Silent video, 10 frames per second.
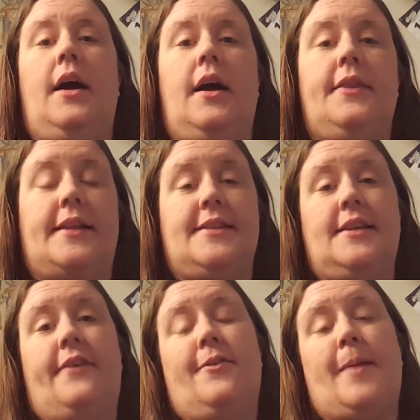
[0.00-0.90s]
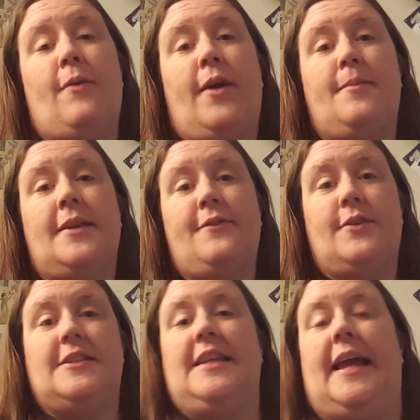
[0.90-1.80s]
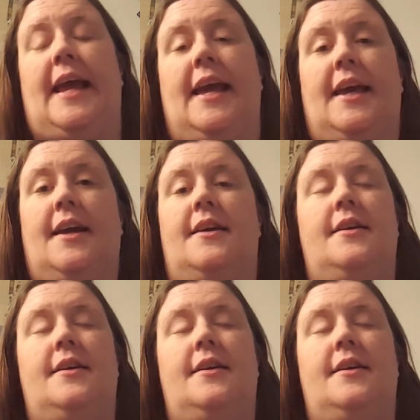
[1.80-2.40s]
that's enough of my rambling for today.